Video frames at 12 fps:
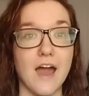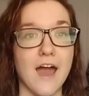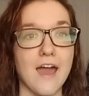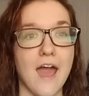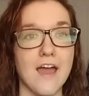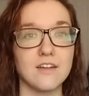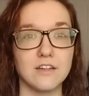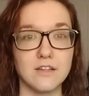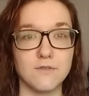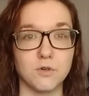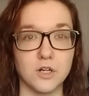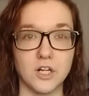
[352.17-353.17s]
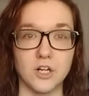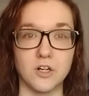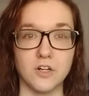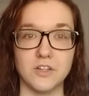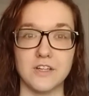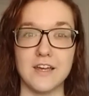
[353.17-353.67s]
I had to leave work
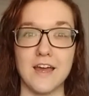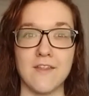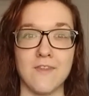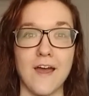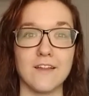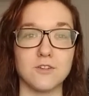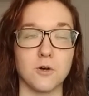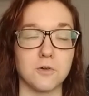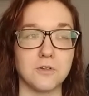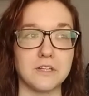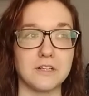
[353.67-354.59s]
early, and that totally